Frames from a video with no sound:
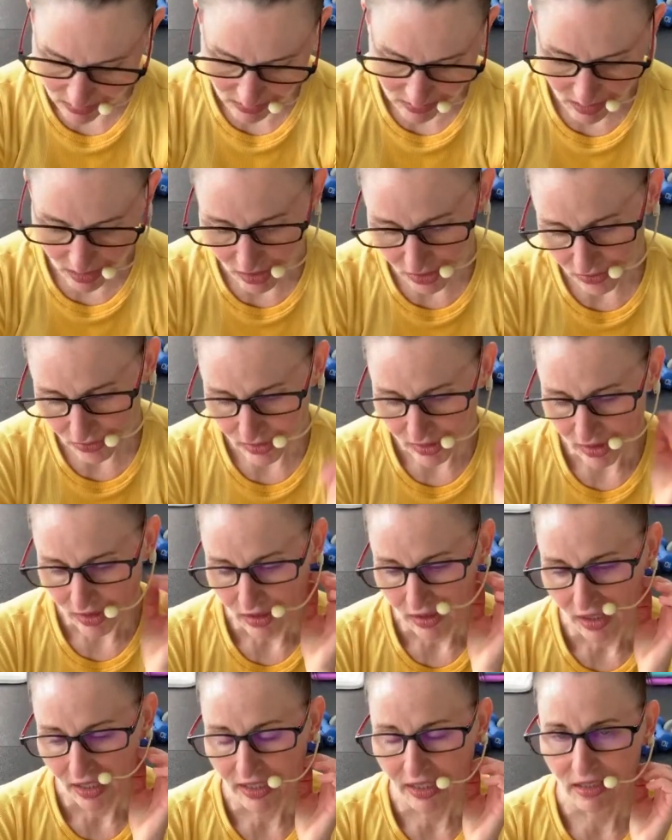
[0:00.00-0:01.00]
So
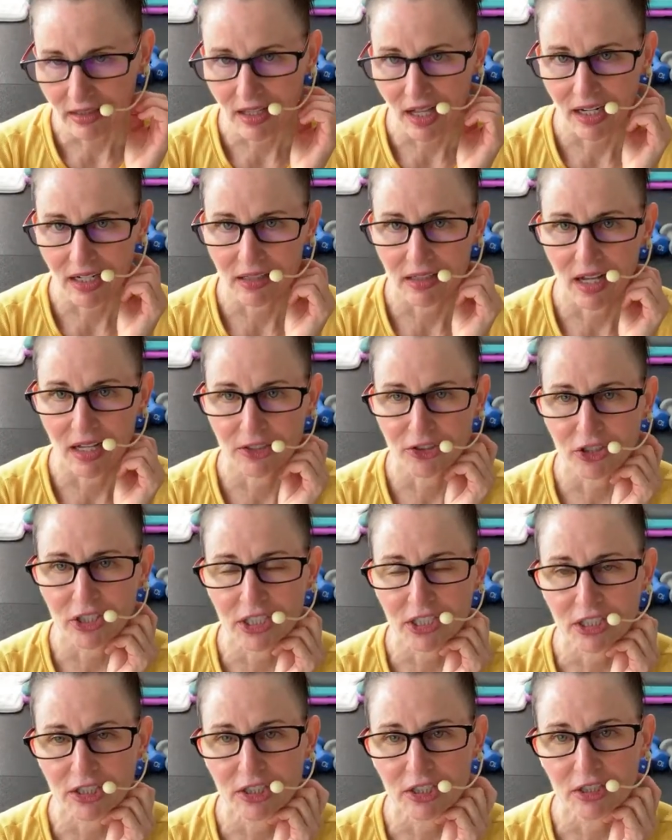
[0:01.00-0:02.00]
I got a lot of laundry
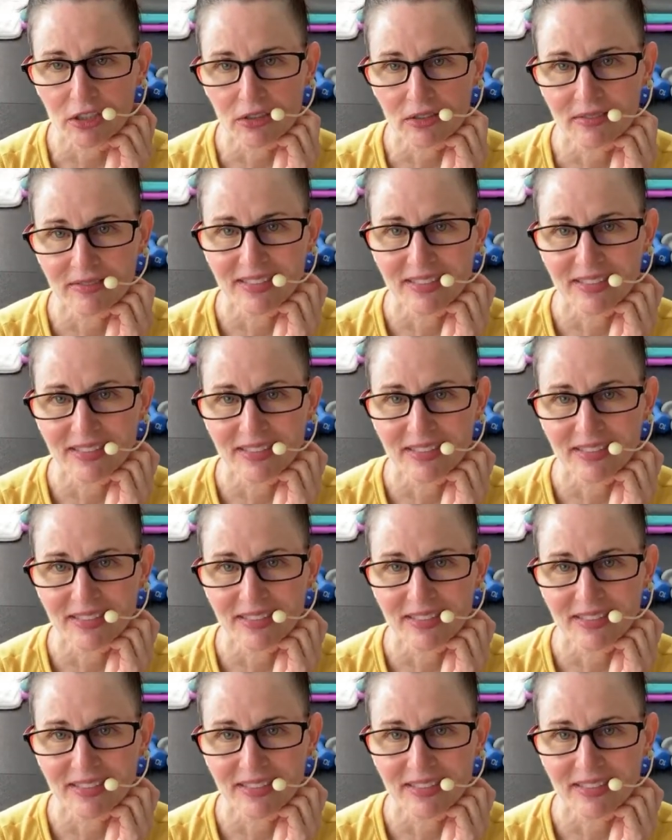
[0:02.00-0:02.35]
to do.